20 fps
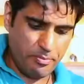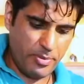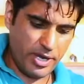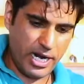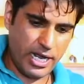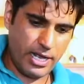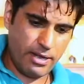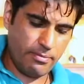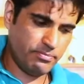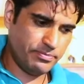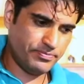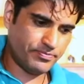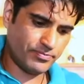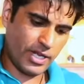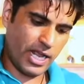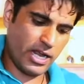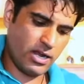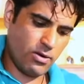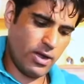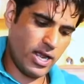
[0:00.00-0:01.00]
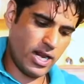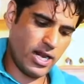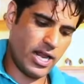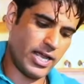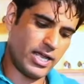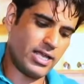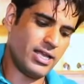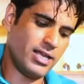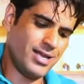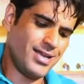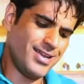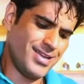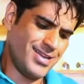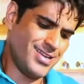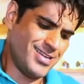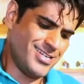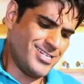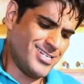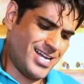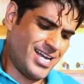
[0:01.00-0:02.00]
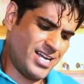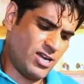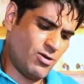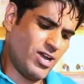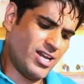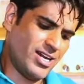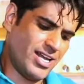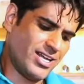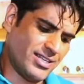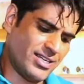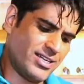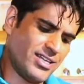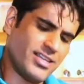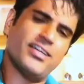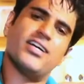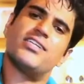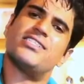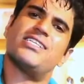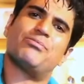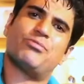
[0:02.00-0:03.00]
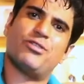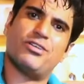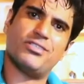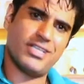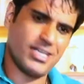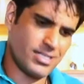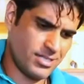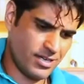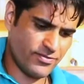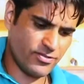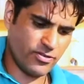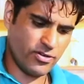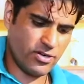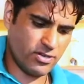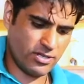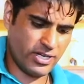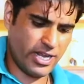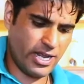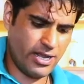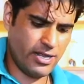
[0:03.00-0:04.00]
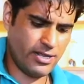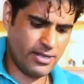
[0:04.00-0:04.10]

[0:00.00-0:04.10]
But I quite like the cathartic process after a long day.